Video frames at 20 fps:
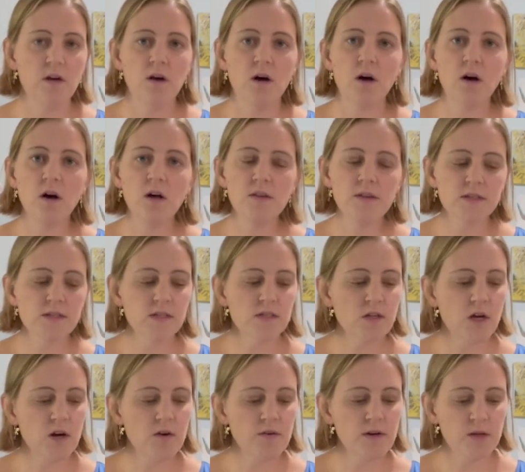All this is
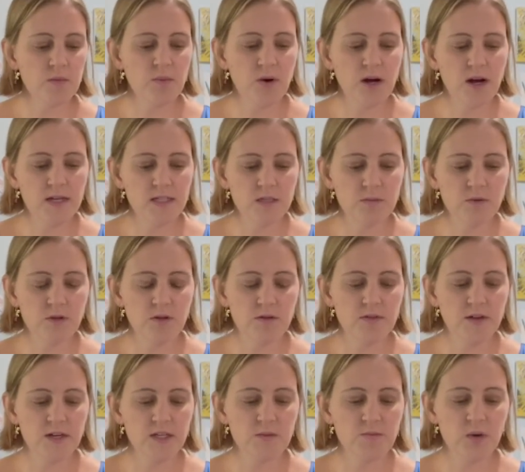already possible
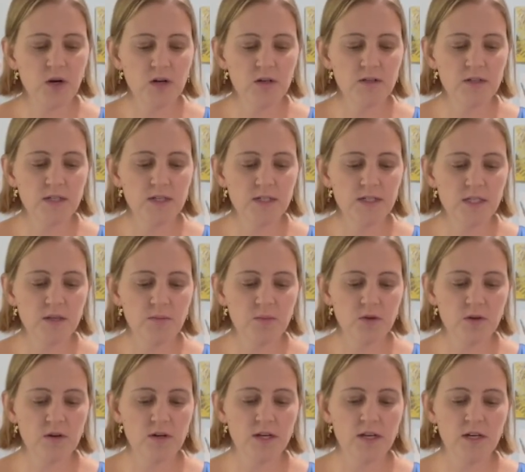thanks partly to deep
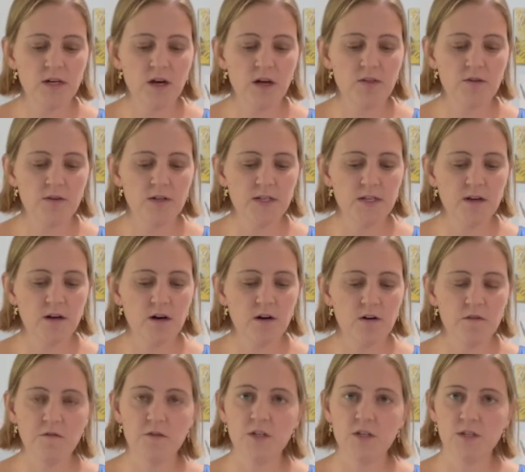learning and other
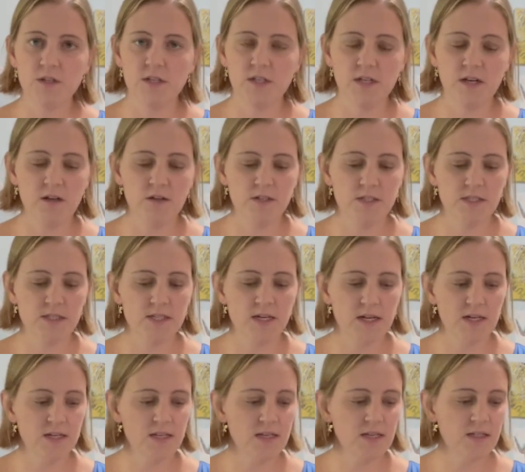artificial intelligence
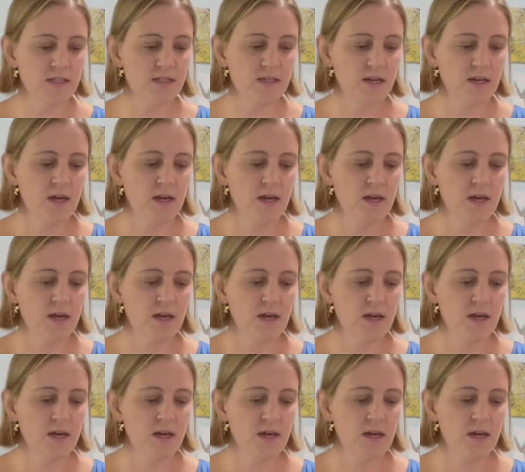techniques.